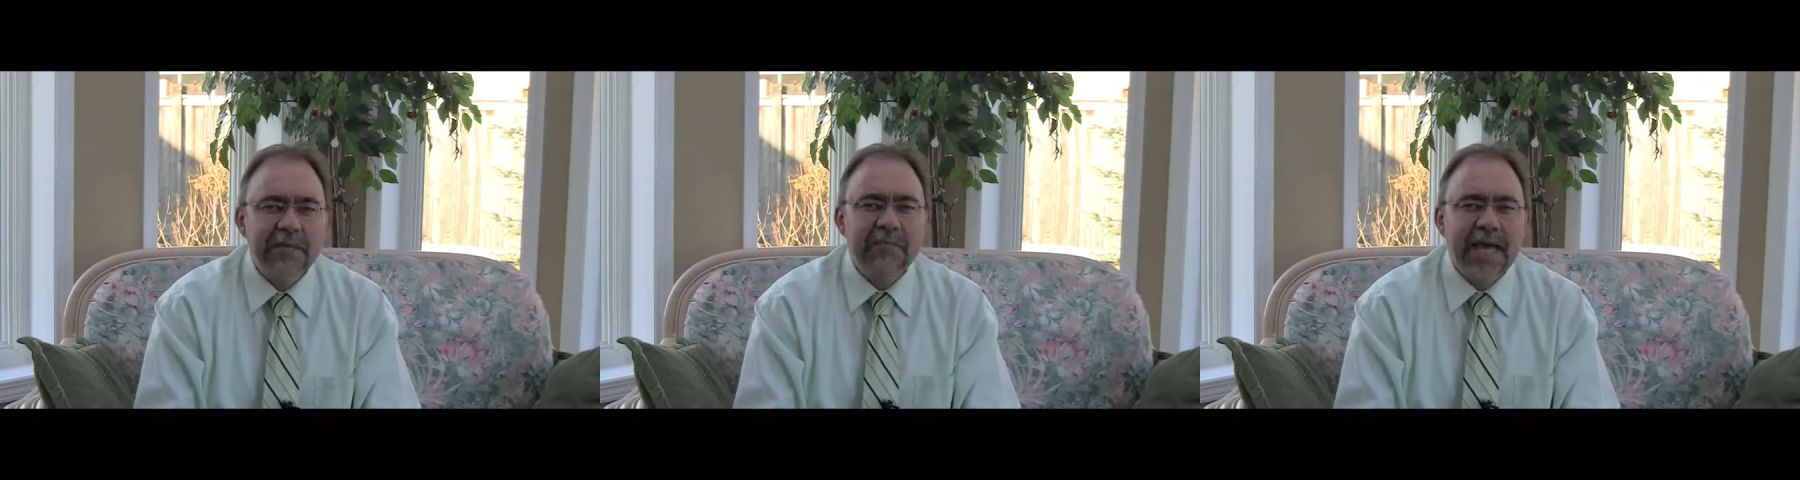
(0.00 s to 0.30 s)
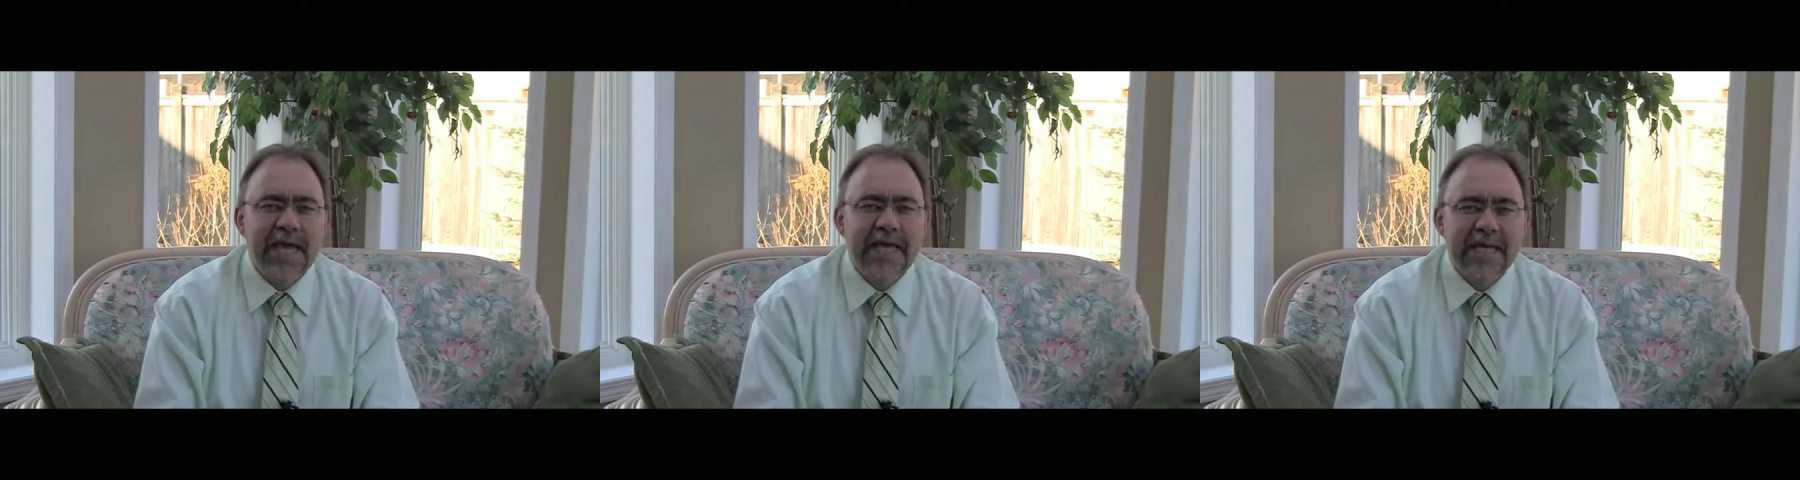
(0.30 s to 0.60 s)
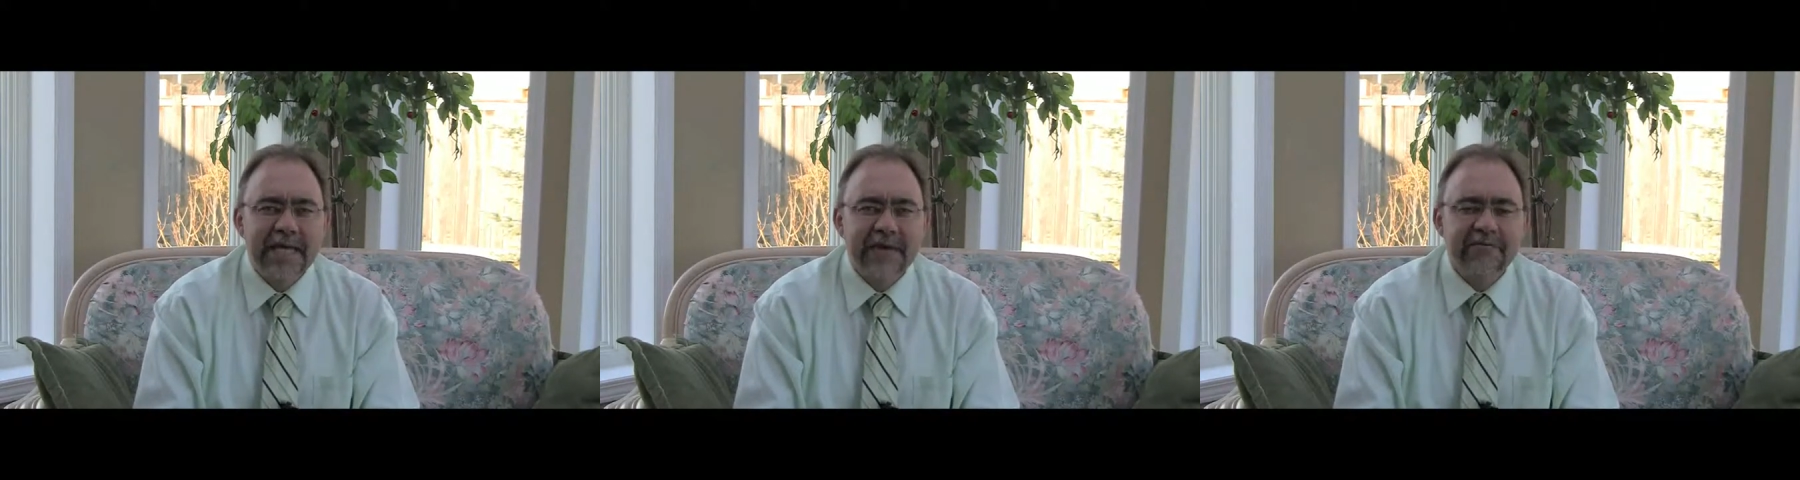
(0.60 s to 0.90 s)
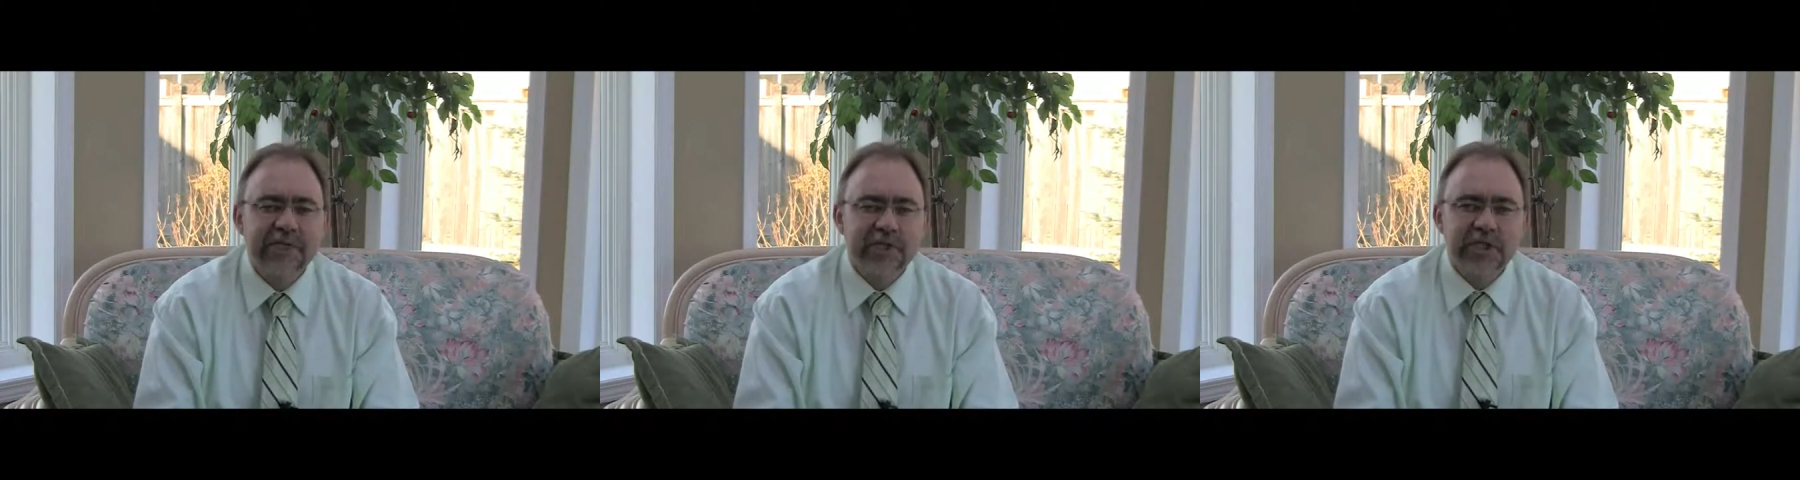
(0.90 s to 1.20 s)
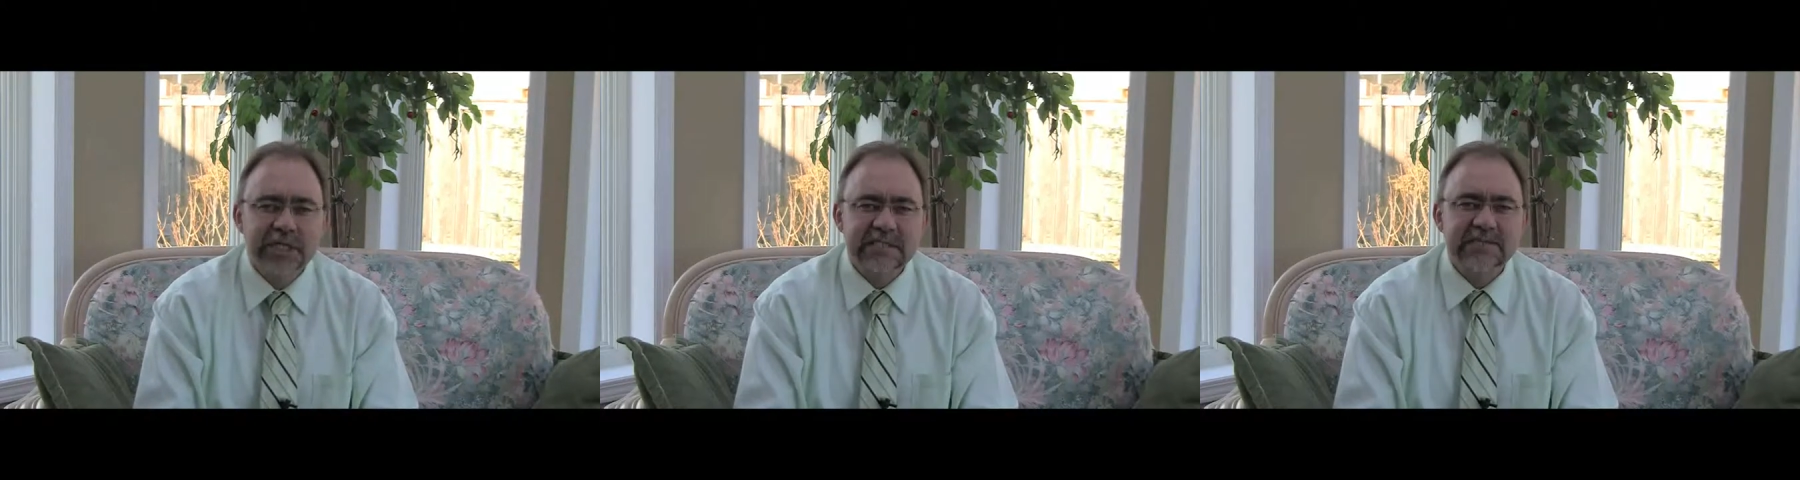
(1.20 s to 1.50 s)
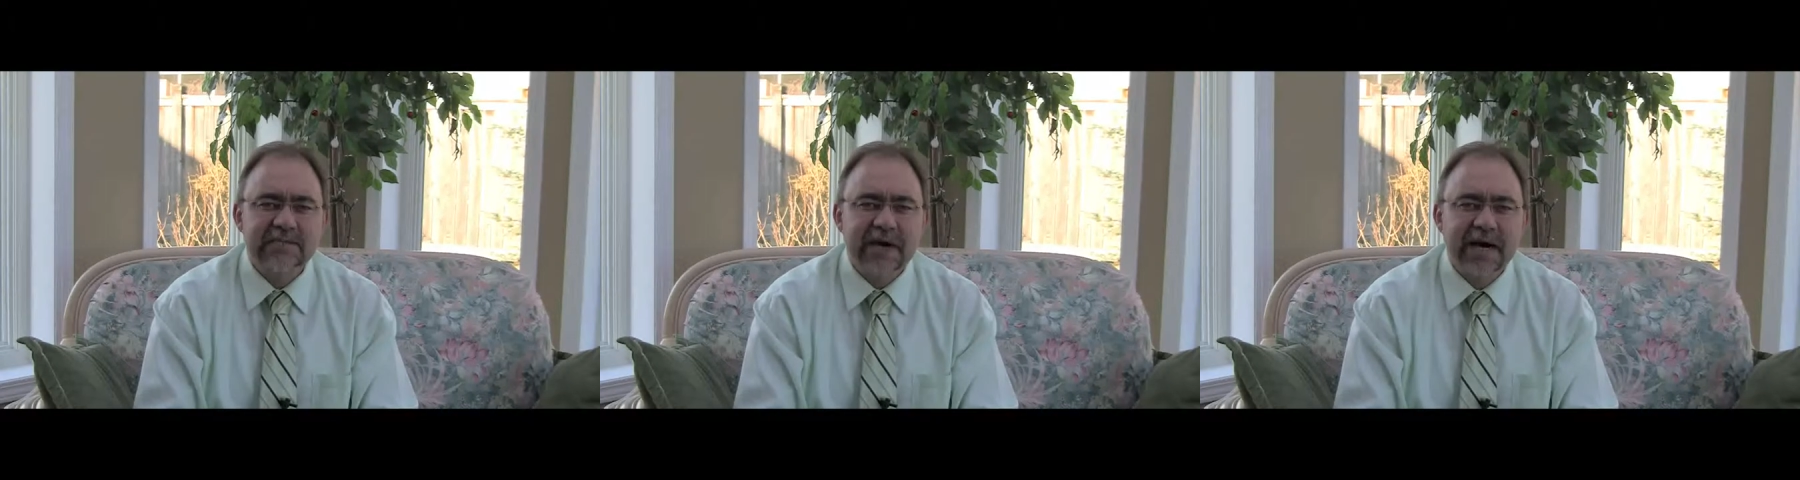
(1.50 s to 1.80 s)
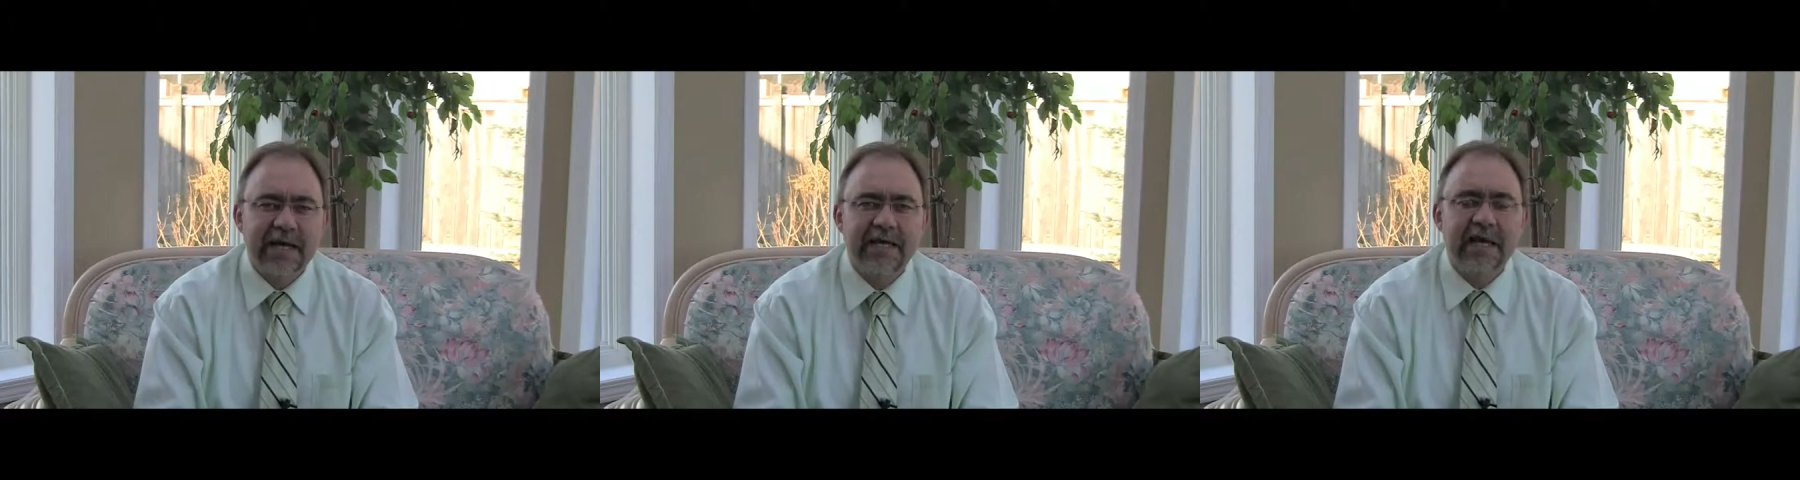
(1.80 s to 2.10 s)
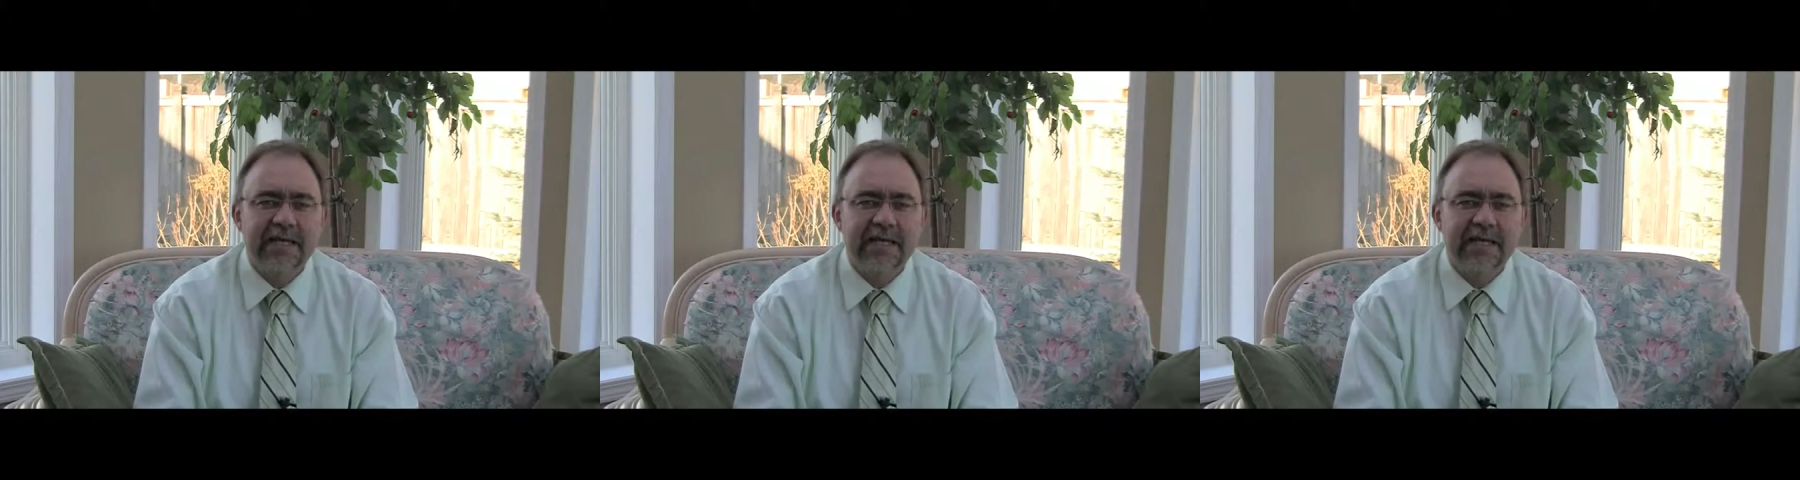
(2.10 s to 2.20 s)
be paying enough to justify